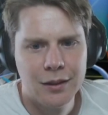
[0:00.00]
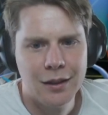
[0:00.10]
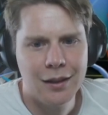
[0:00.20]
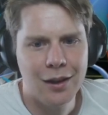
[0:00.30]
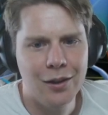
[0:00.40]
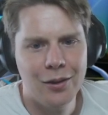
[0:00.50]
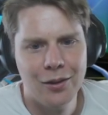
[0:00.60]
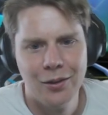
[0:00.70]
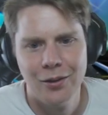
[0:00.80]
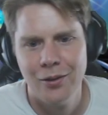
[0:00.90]

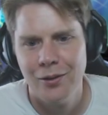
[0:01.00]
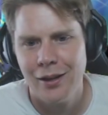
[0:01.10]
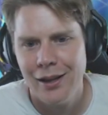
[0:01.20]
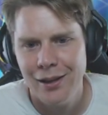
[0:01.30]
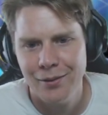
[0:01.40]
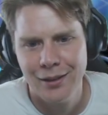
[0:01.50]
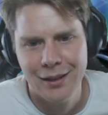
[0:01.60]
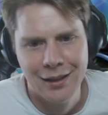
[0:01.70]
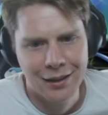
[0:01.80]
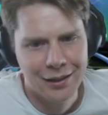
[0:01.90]
Oh, here we
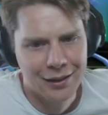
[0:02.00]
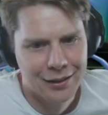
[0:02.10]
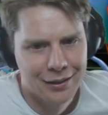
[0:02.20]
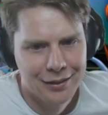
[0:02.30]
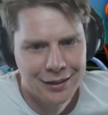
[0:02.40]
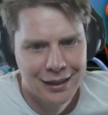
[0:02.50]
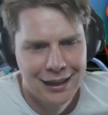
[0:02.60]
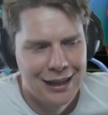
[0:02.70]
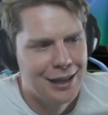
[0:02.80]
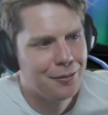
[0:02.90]
go.
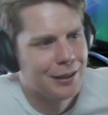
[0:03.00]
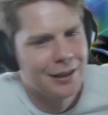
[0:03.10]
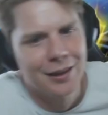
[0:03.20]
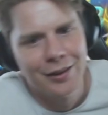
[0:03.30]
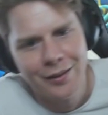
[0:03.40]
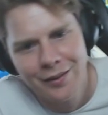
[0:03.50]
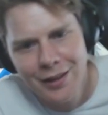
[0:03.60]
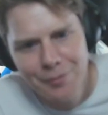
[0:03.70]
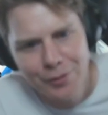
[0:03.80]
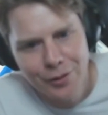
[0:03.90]
Here we go. The Z
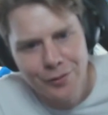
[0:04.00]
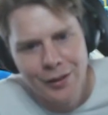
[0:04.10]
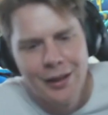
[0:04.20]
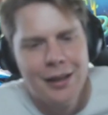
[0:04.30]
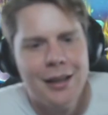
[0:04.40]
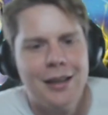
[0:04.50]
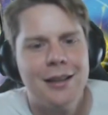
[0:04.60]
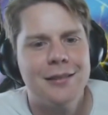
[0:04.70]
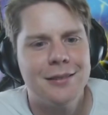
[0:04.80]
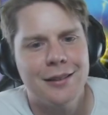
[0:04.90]
move.
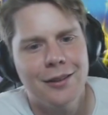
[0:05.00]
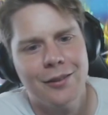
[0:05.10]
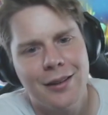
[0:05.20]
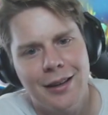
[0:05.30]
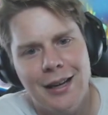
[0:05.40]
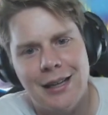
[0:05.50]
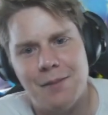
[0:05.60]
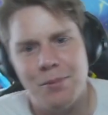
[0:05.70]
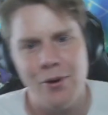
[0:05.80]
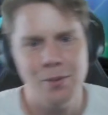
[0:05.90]
Janil's going to need
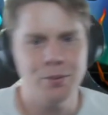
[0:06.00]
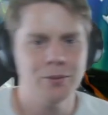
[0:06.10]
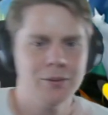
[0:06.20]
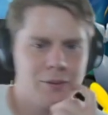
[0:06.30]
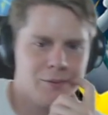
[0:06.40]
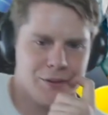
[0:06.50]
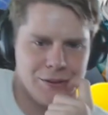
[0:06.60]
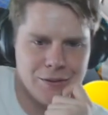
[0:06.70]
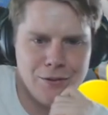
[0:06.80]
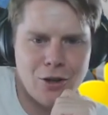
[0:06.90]
that purple.
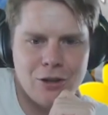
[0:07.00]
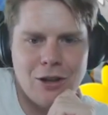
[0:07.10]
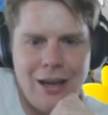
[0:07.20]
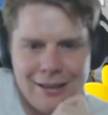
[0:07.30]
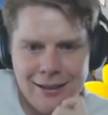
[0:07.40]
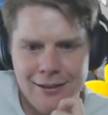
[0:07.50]
It's not likely.